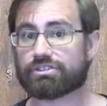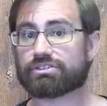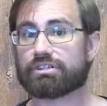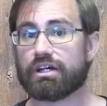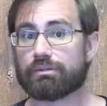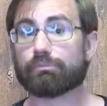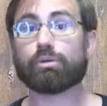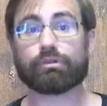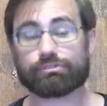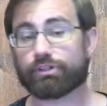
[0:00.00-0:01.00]
as
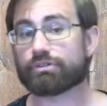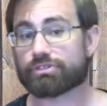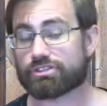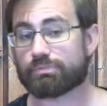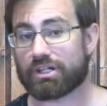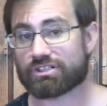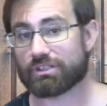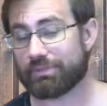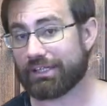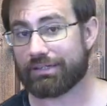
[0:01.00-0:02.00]
mobile phones especially
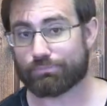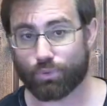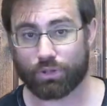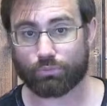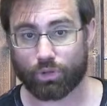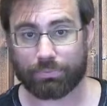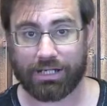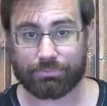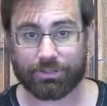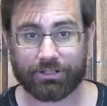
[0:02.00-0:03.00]
became more and more
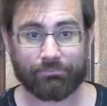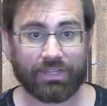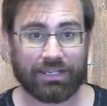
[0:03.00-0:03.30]
popular,